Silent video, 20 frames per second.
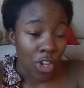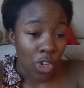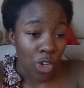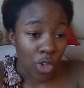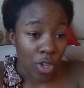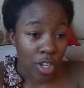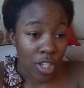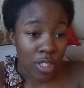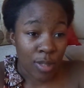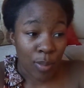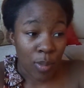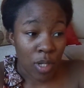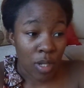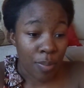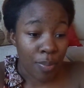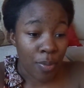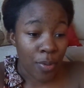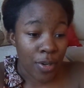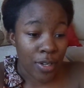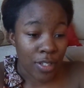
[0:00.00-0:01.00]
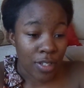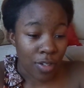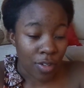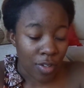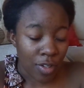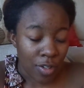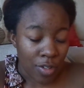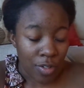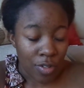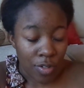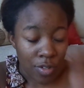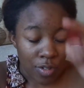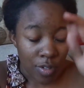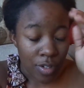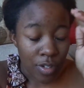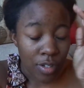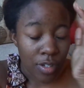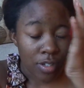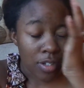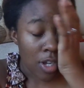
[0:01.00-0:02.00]
you can get some good points on those
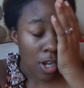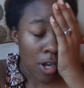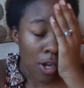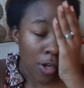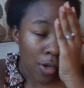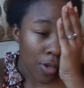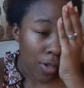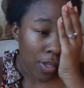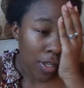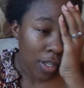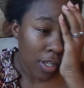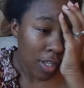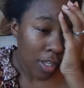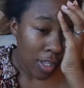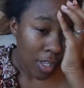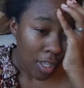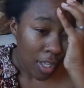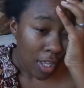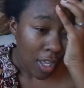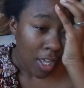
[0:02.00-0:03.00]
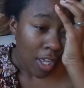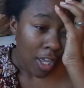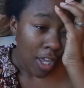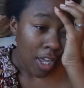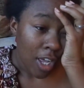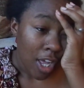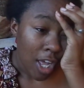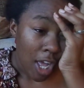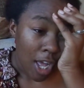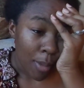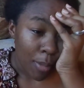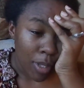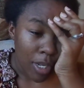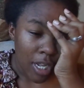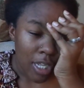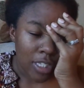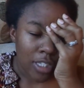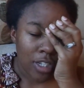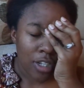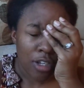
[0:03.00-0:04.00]
so I mean
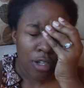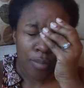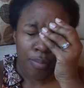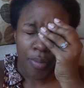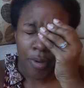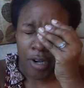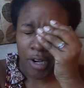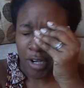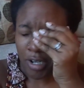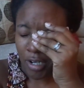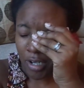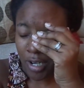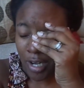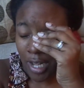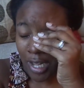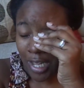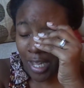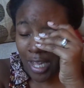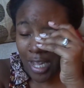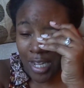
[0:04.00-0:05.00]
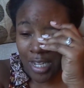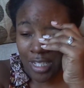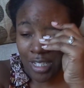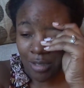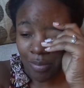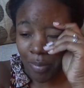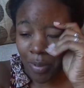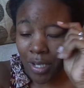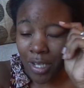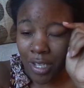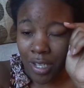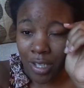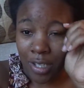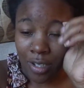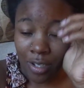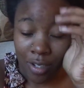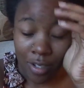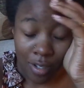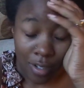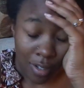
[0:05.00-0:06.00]
that's the good part I guess but
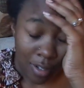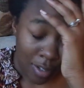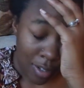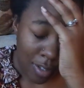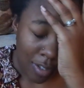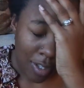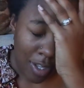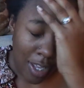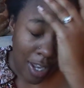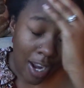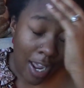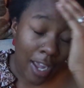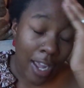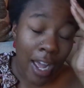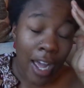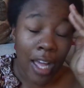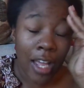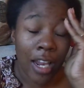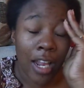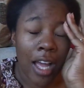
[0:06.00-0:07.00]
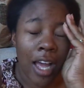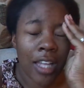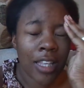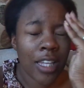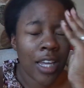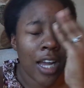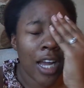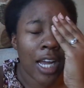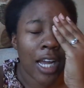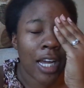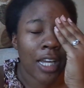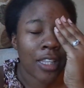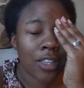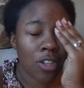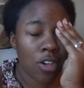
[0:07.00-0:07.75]
and I got I think I got